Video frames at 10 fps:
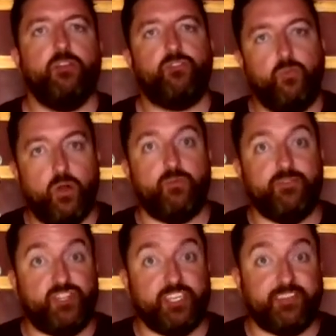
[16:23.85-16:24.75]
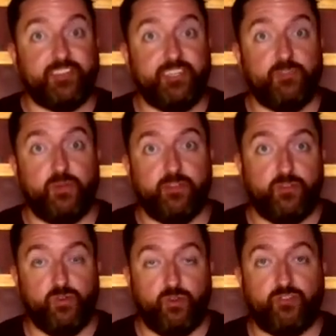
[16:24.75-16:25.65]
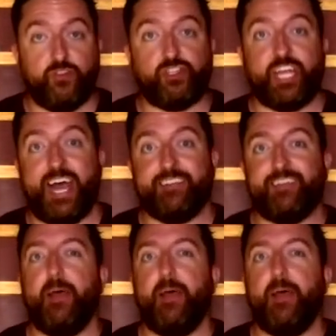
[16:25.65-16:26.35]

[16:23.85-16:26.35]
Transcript: to what we've just seen with Google Search Ads,